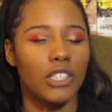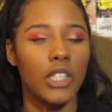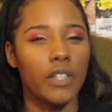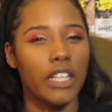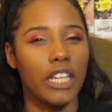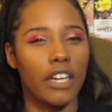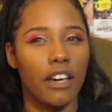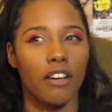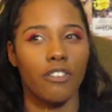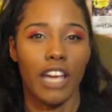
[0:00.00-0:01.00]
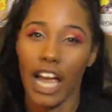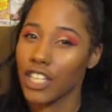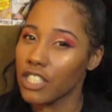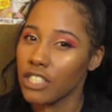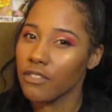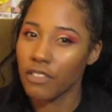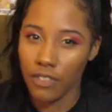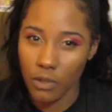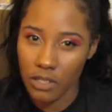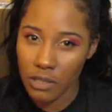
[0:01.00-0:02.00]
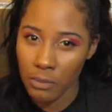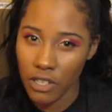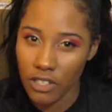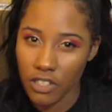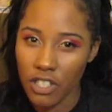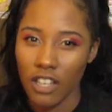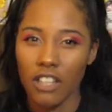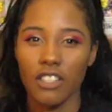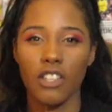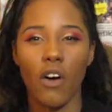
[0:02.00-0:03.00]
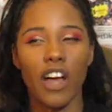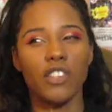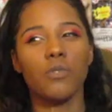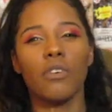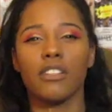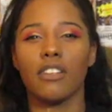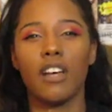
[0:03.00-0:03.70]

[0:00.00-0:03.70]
doing reactions and reviews as much. So I just wanted to